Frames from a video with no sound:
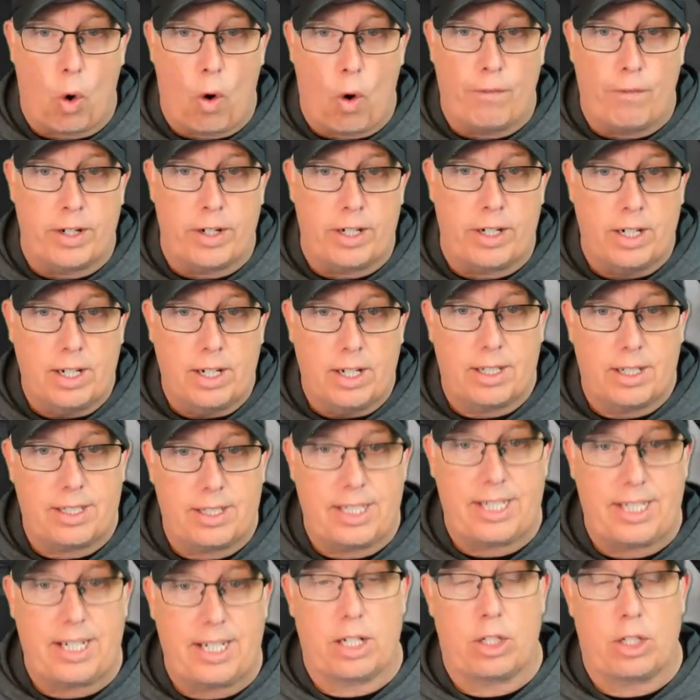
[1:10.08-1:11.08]
over
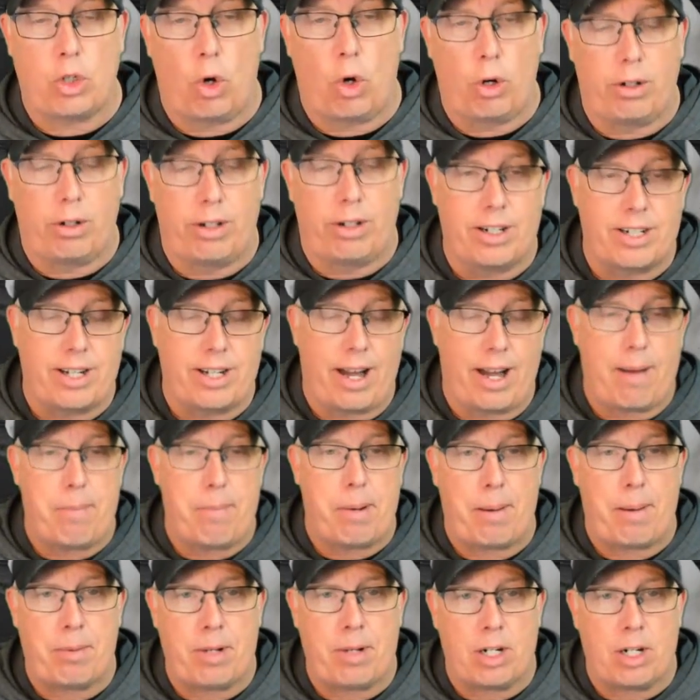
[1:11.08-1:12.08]
the total here today,
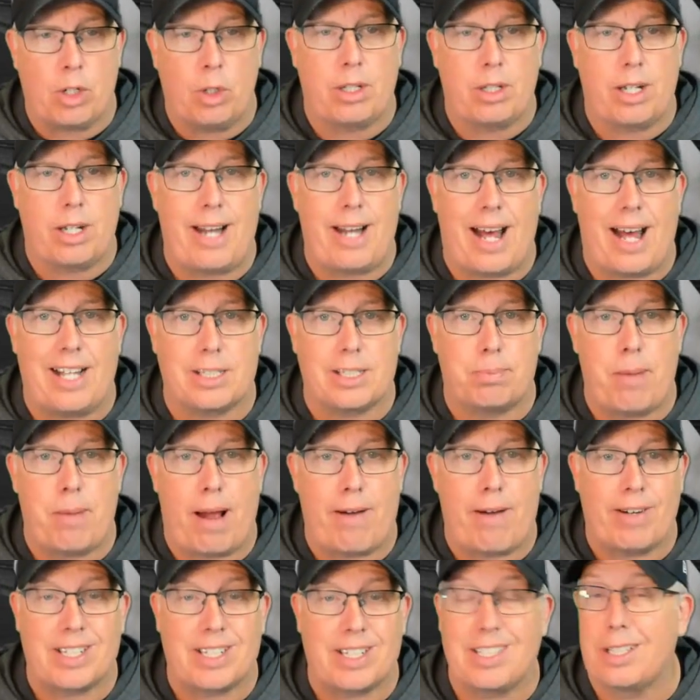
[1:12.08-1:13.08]
but I'm going to go with the Dallas
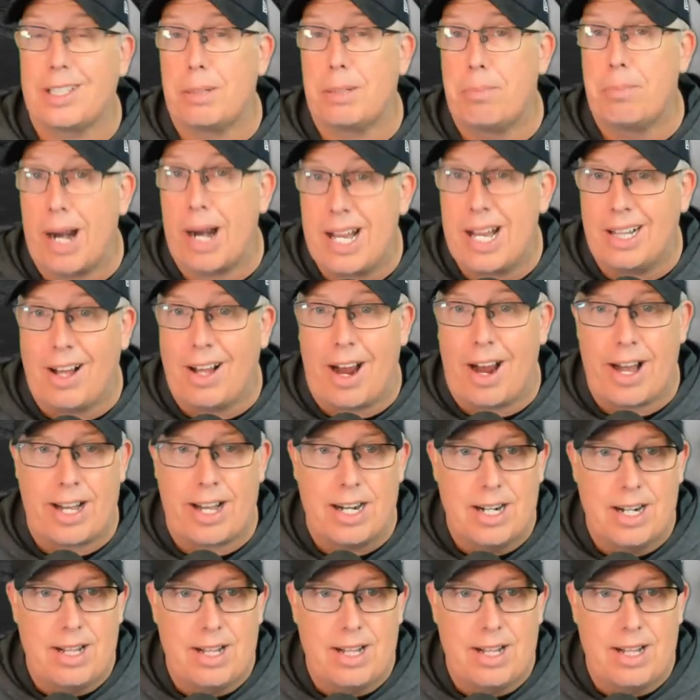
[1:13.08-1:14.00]
Mavericks on the money line,